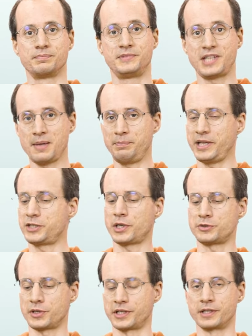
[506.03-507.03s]
template
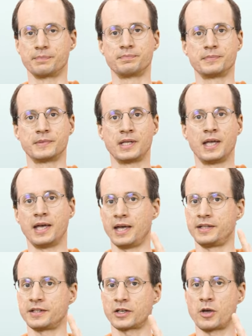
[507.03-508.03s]
rendering,
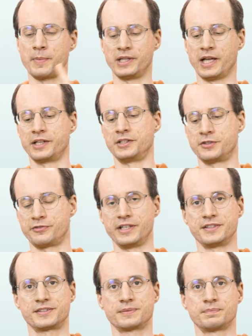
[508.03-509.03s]
and command line
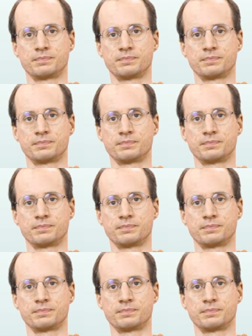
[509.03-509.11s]
interface.